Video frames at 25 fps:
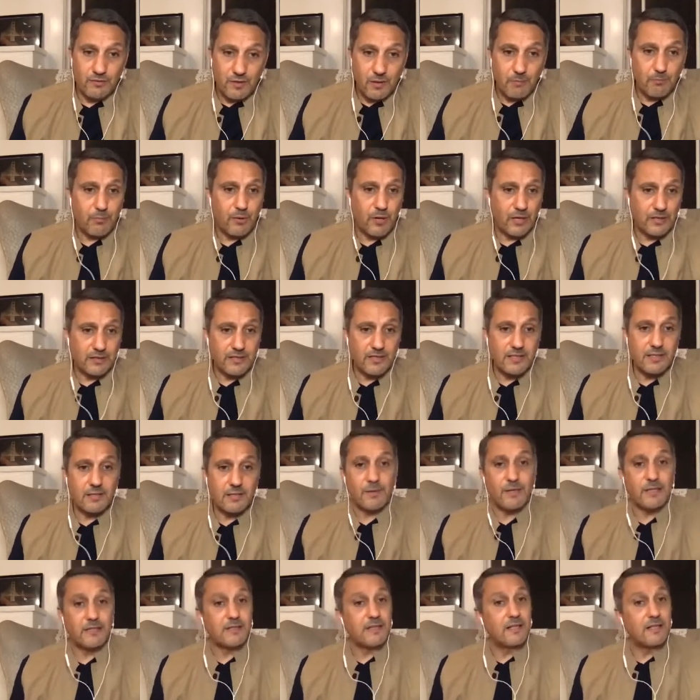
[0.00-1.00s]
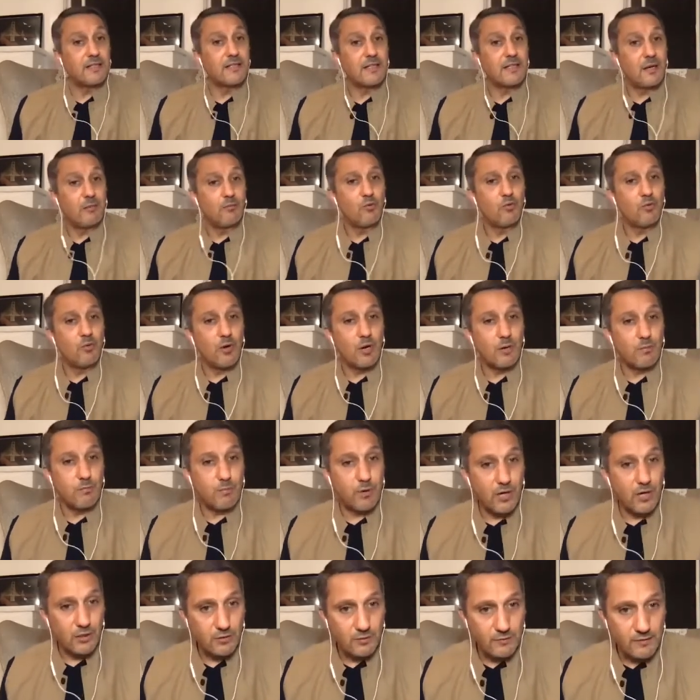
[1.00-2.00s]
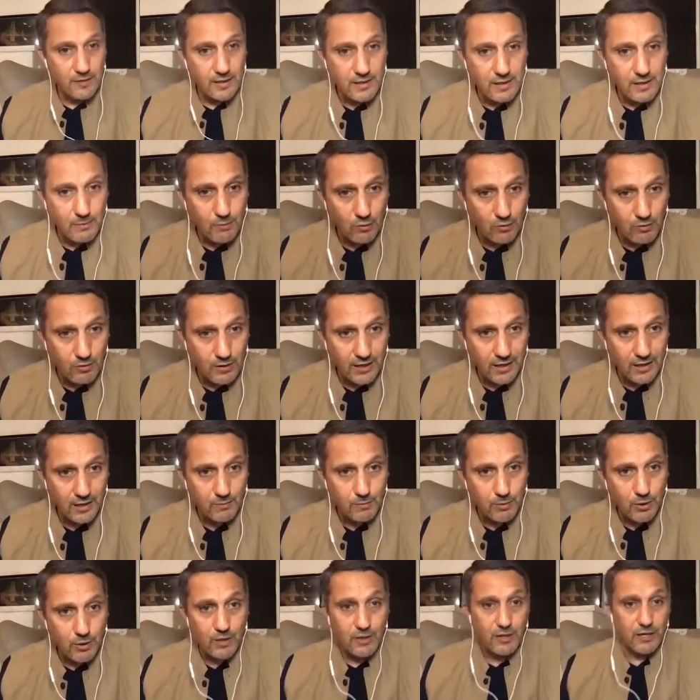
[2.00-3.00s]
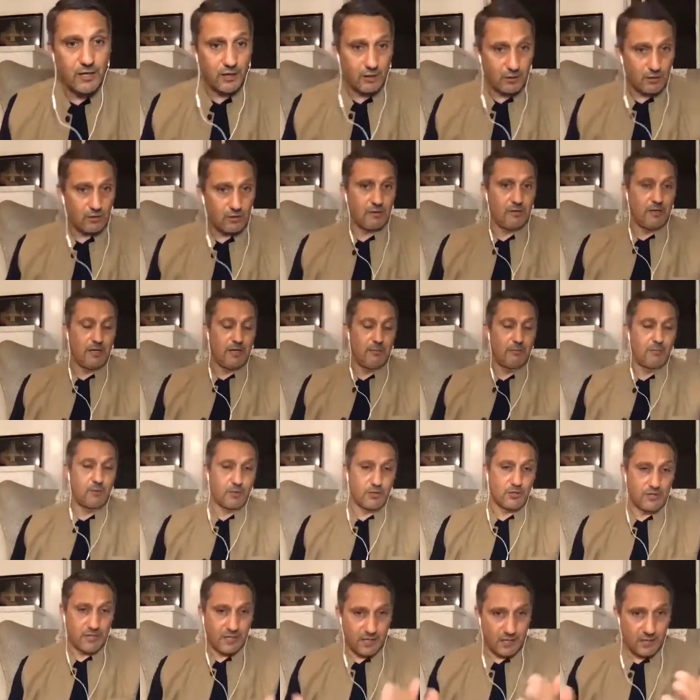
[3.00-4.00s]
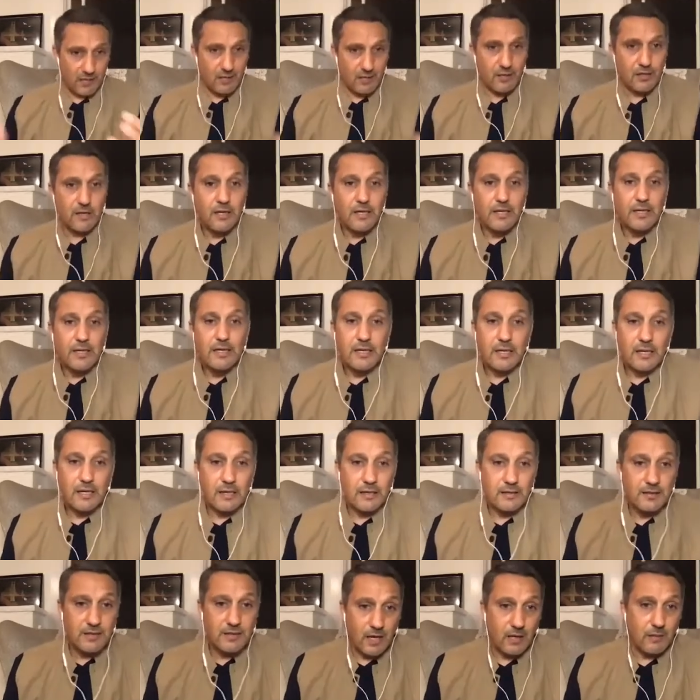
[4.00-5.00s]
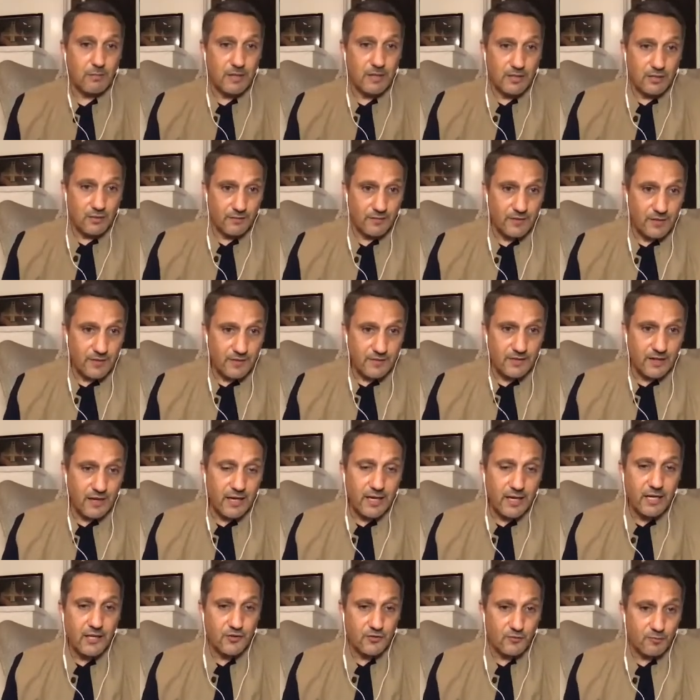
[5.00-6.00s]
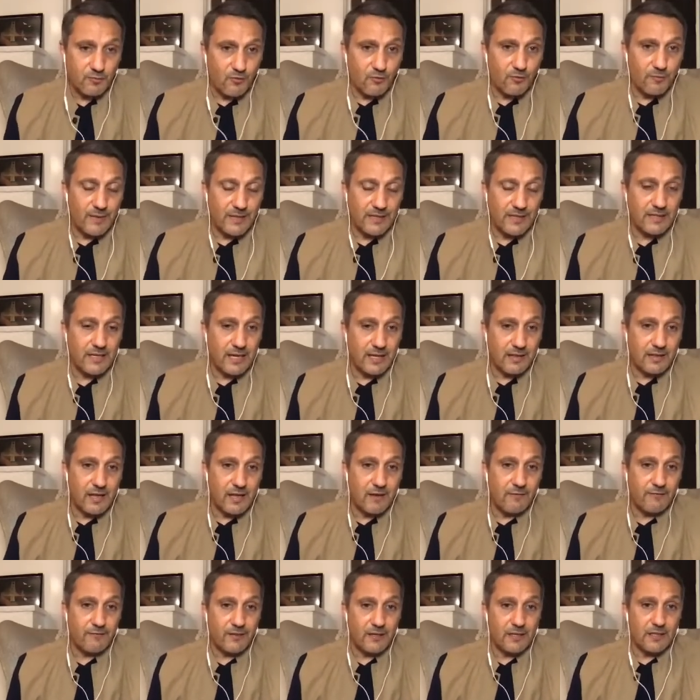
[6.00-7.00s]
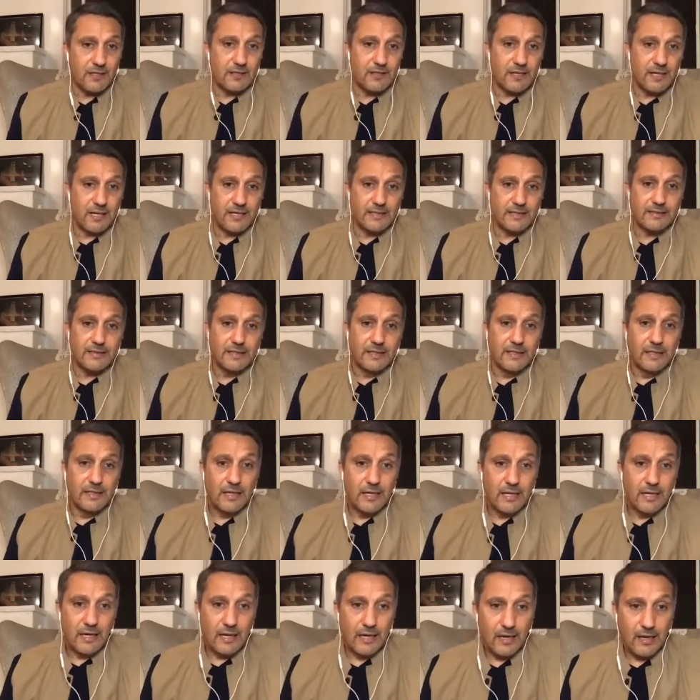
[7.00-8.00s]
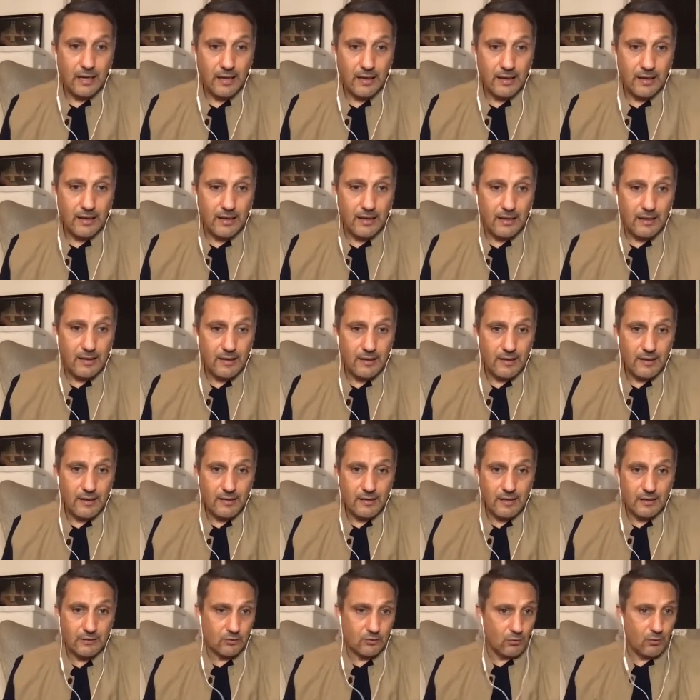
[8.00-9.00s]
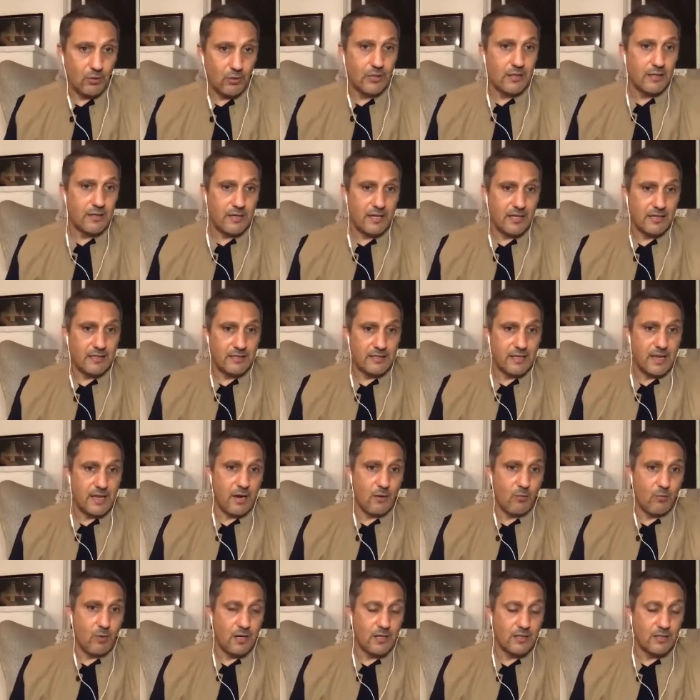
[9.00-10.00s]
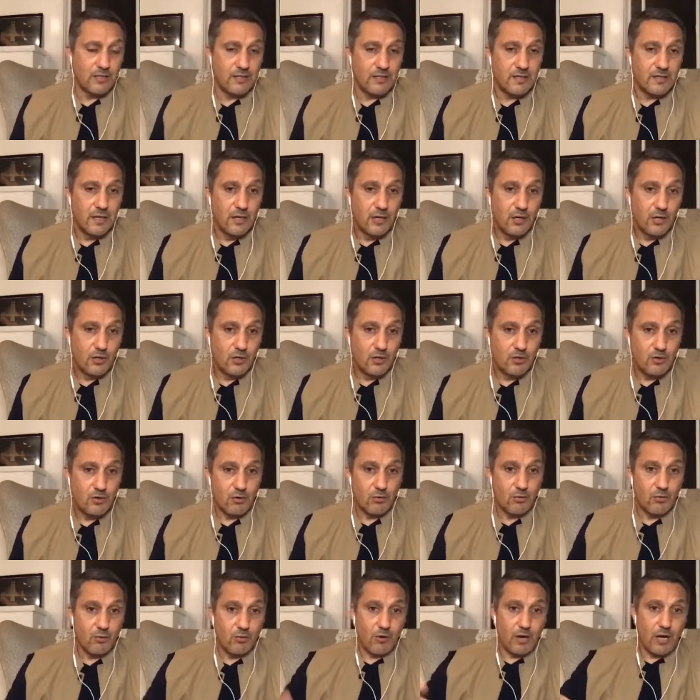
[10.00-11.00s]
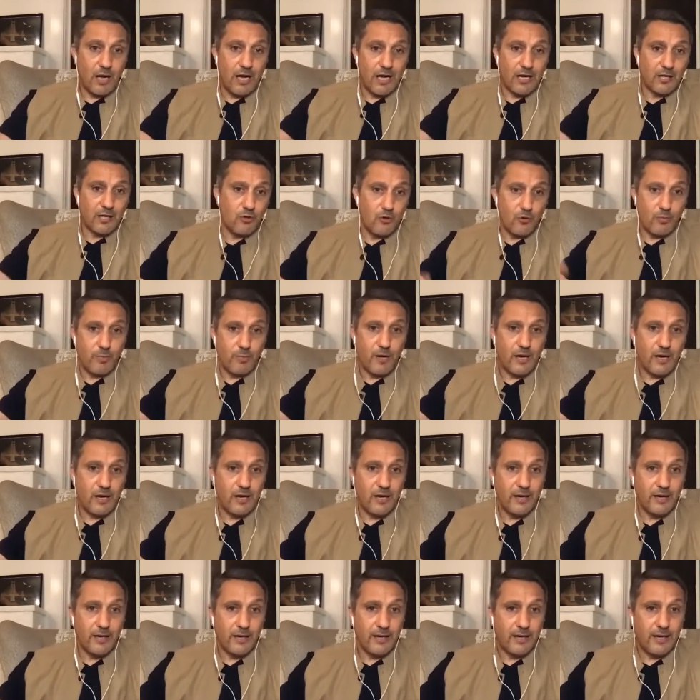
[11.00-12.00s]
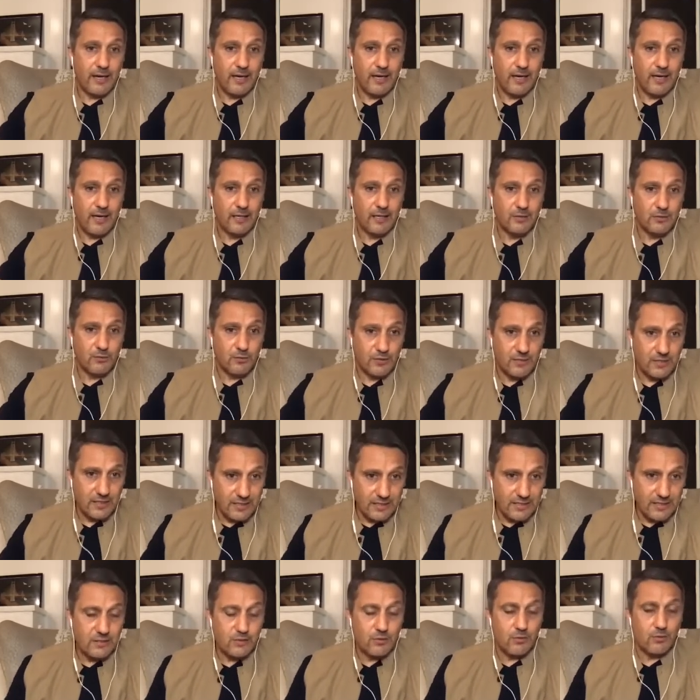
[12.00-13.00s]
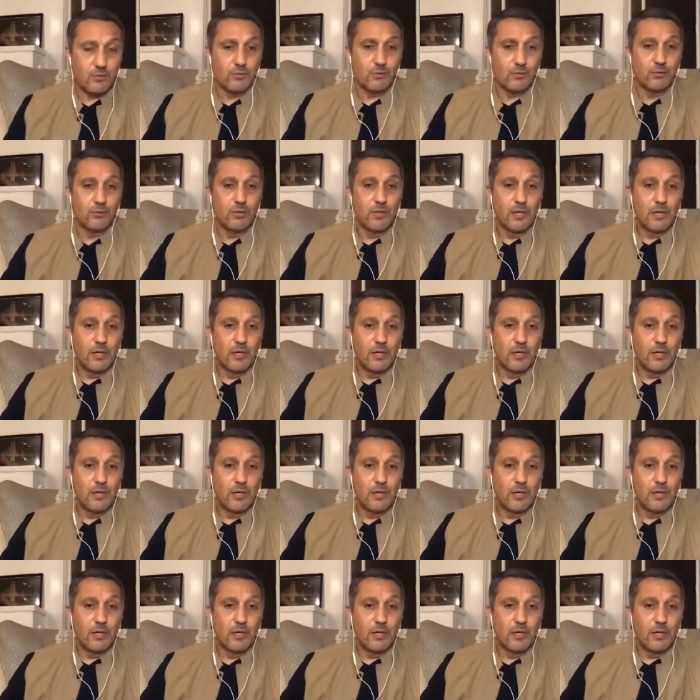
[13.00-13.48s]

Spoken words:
participants and some who are part of the Democratic Party, in particular segments of the Zionist movement, that they feel that not only that they want to occupy and to